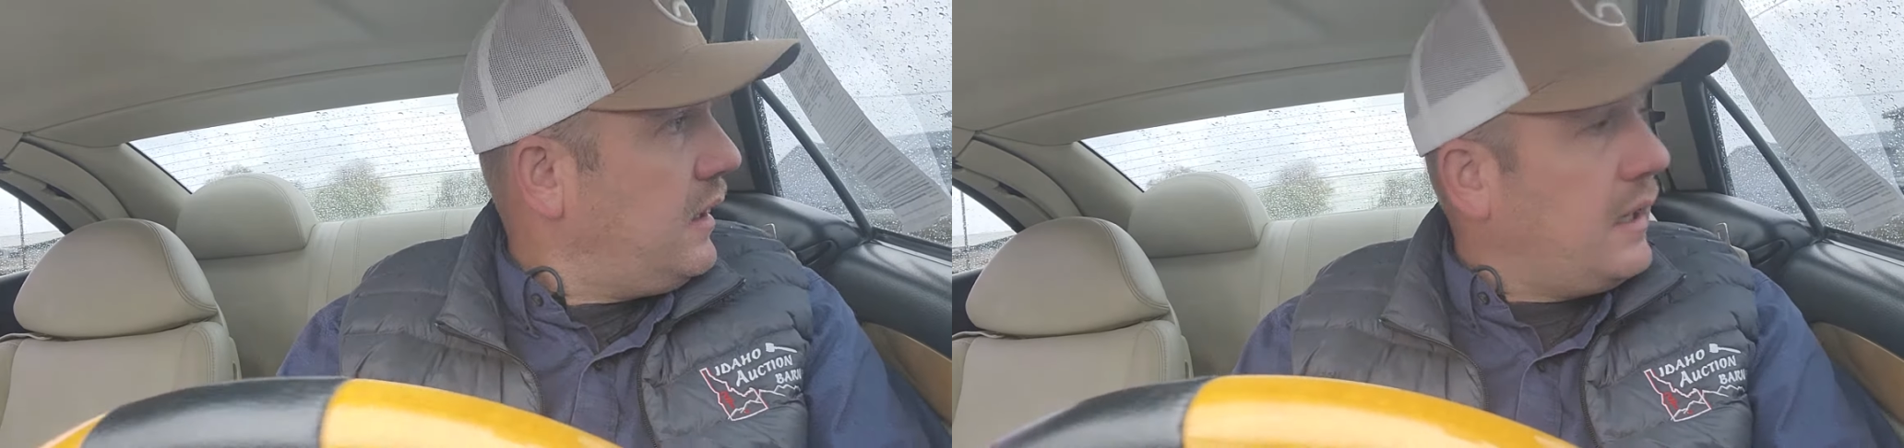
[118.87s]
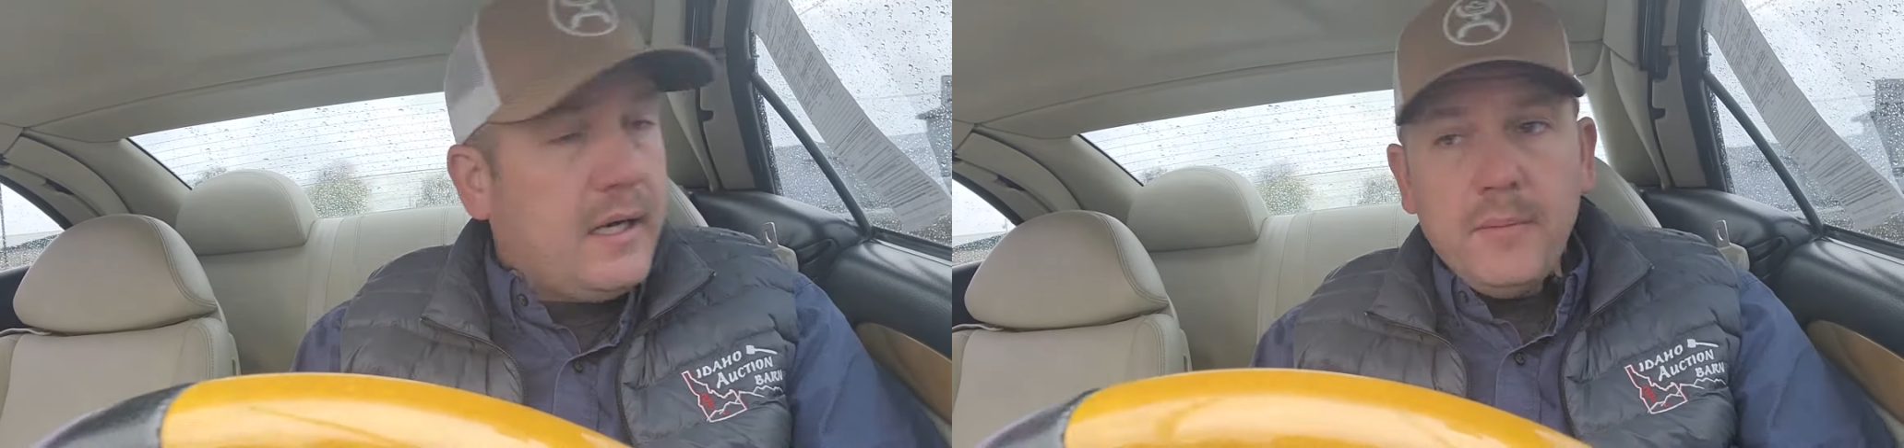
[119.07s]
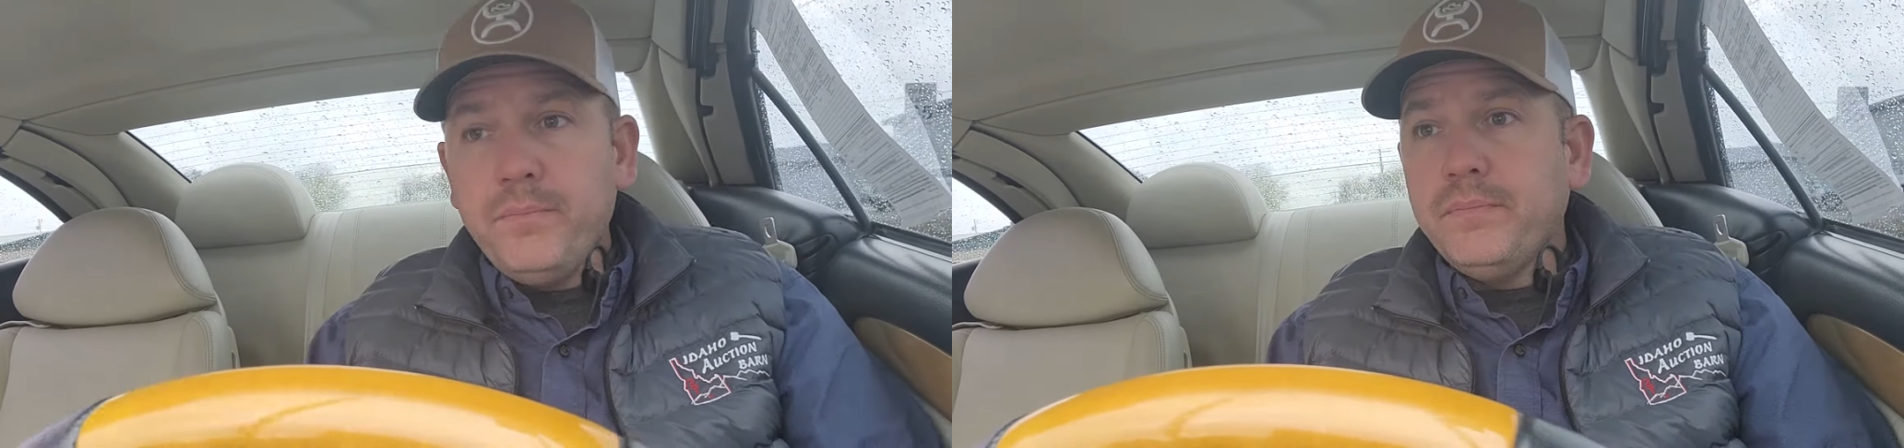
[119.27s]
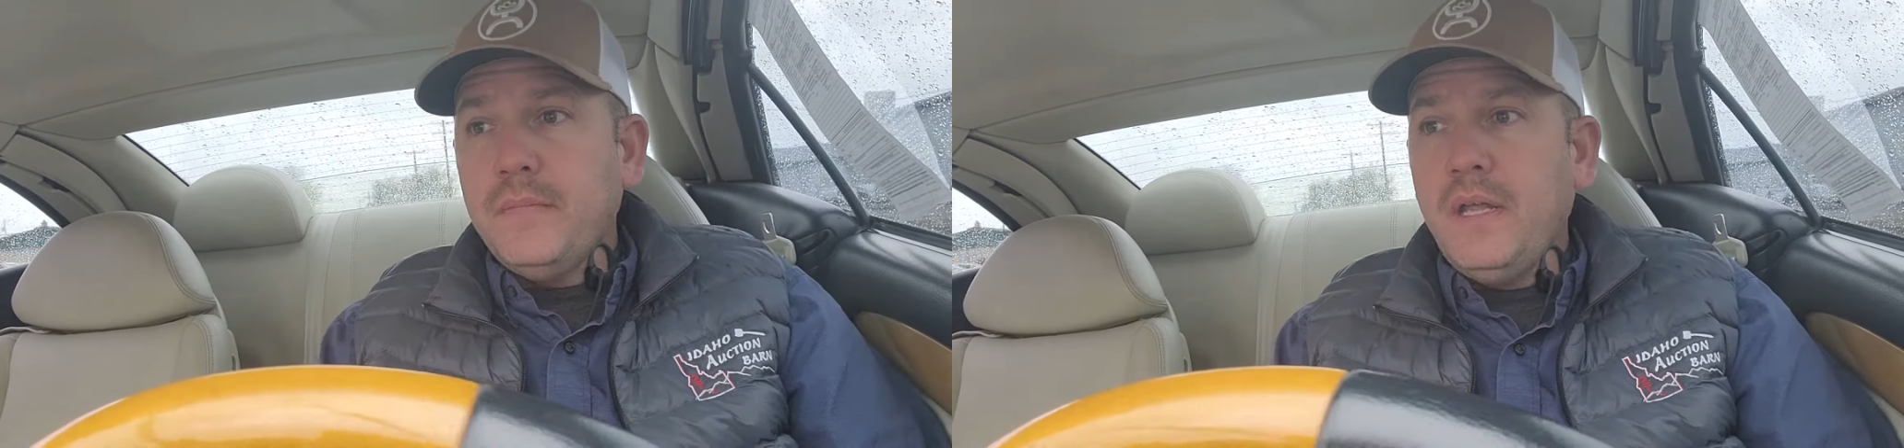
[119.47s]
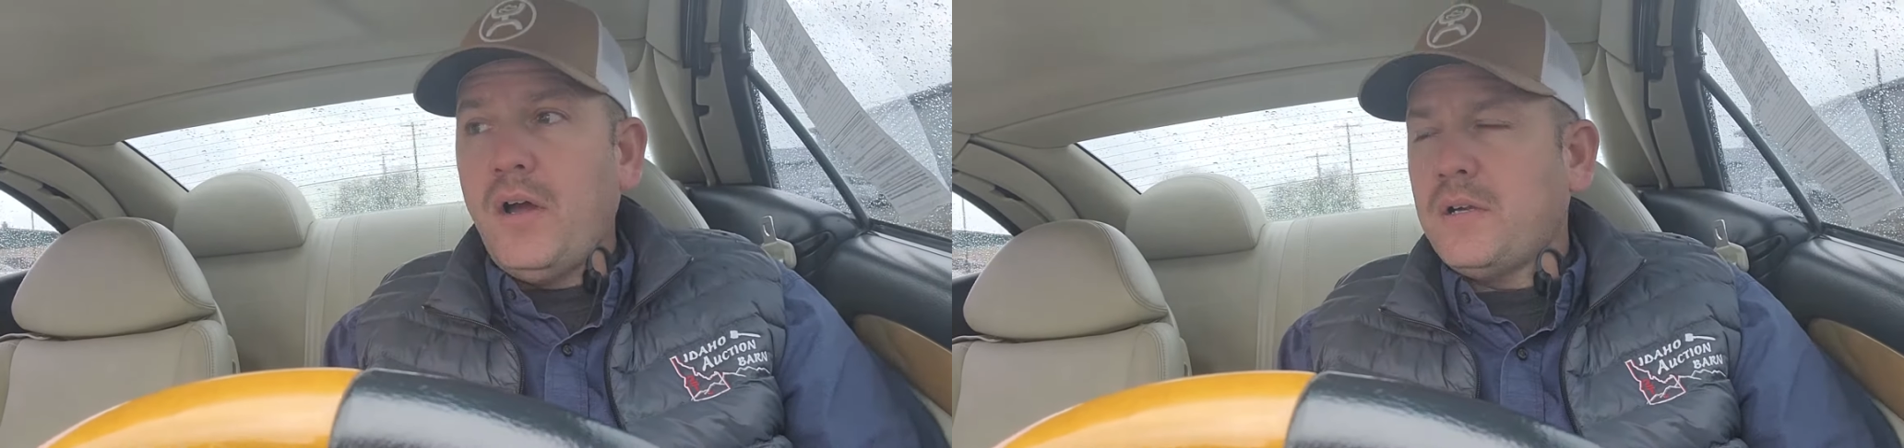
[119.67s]

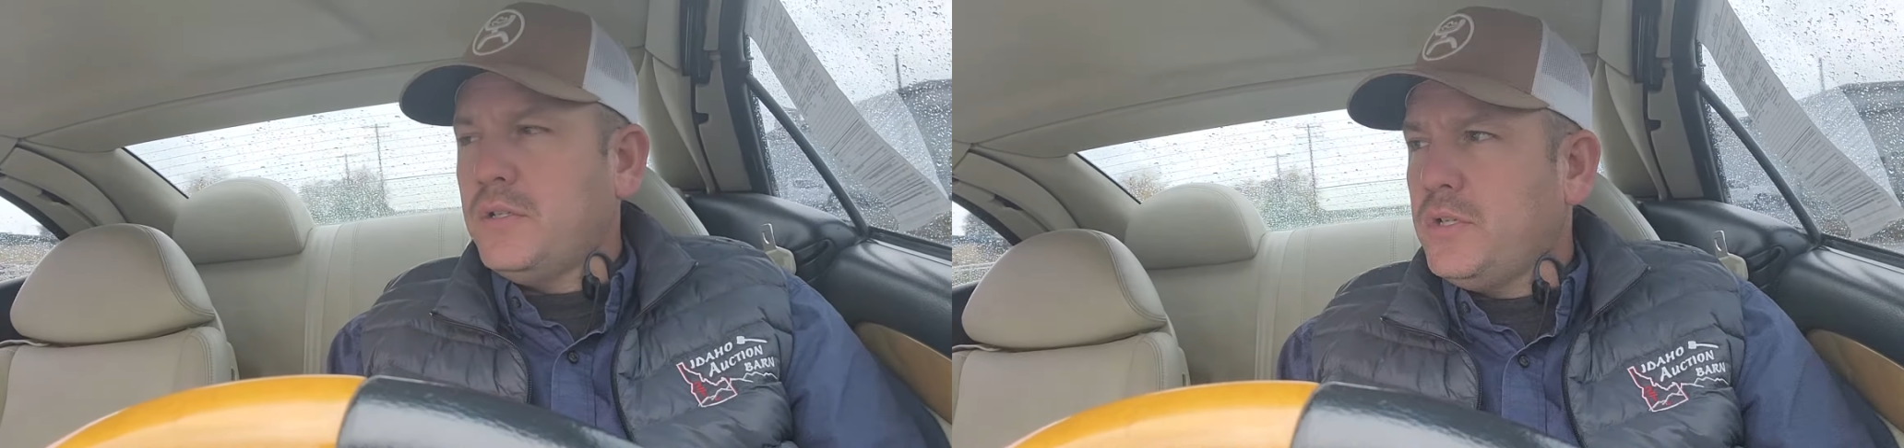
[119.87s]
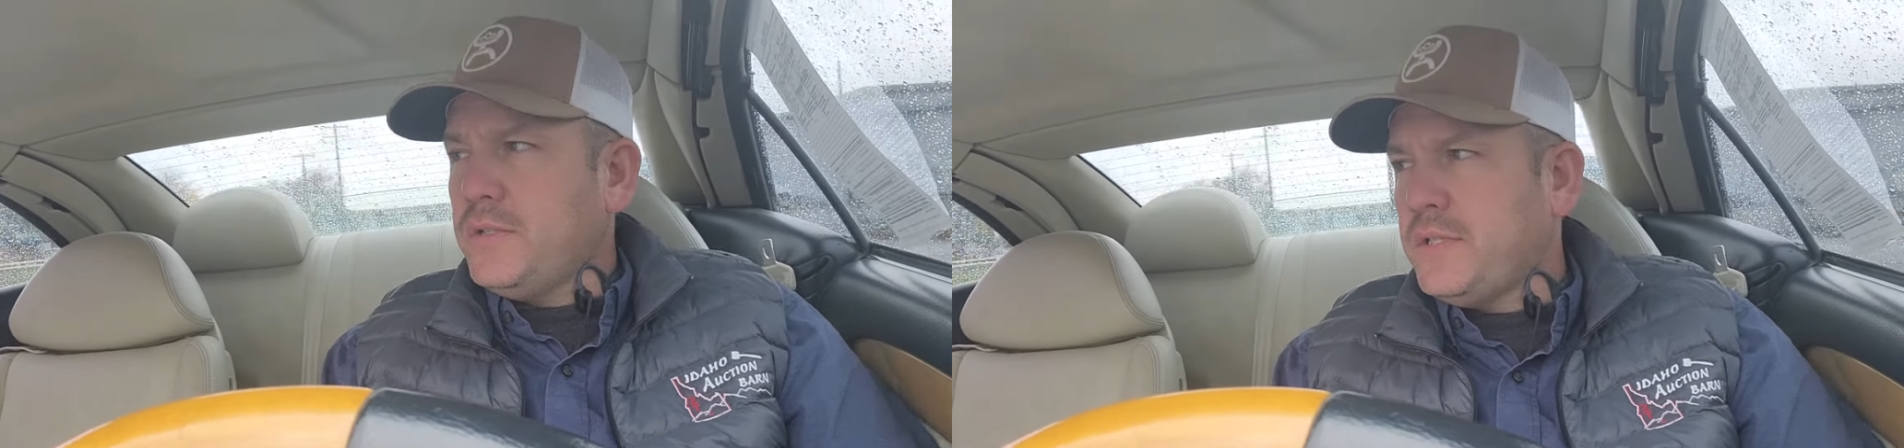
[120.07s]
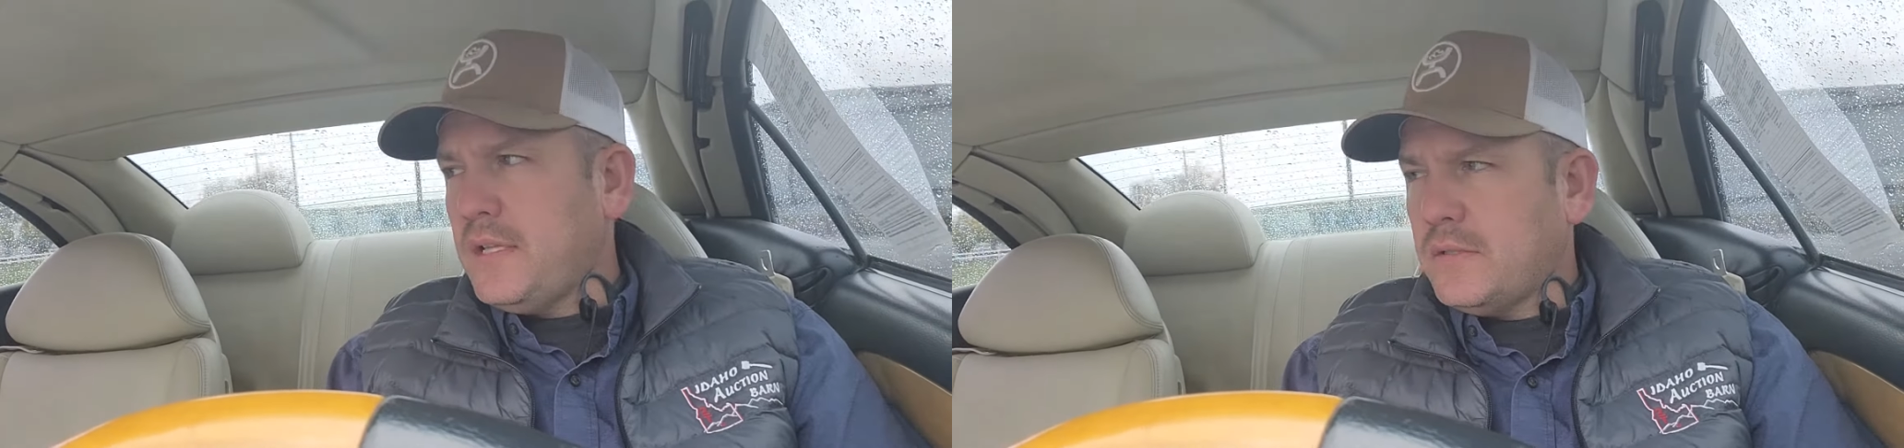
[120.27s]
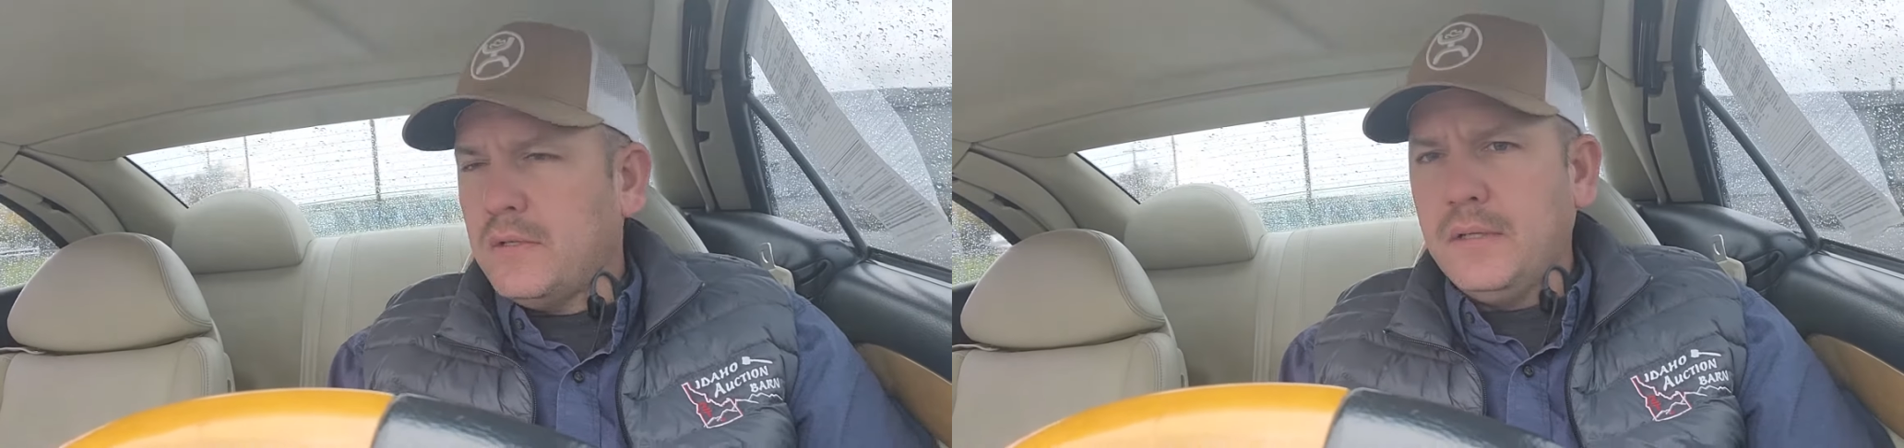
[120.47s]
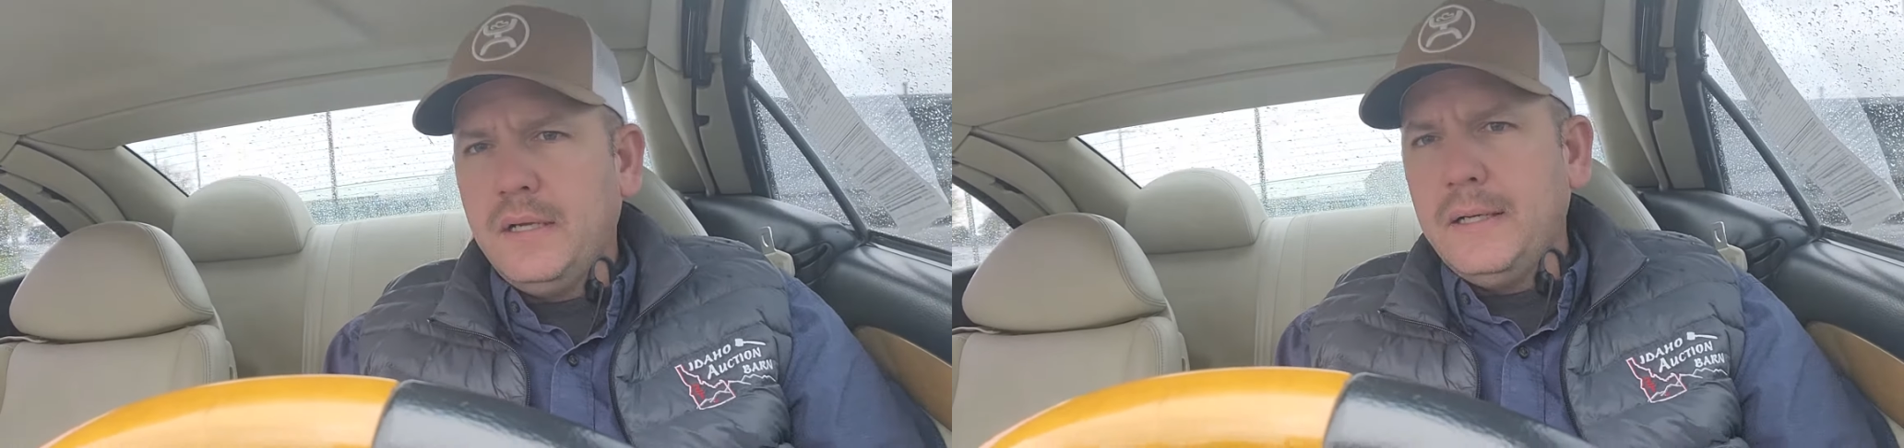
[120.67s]
an oxygen sensor.